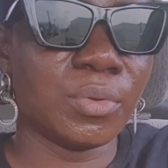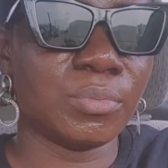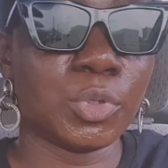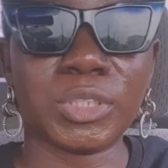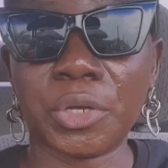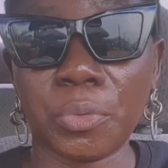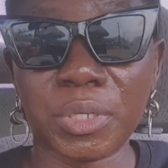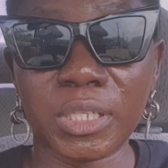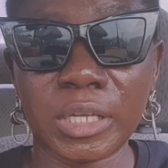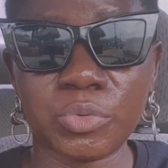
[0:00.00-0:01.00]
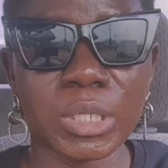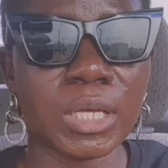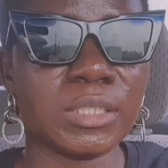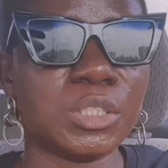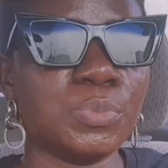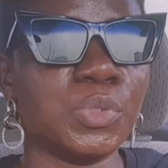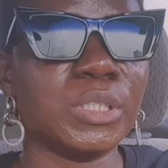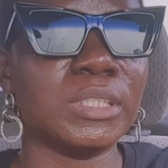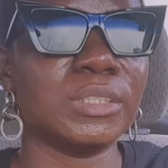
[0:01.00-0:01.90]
because I communicated with her this morning,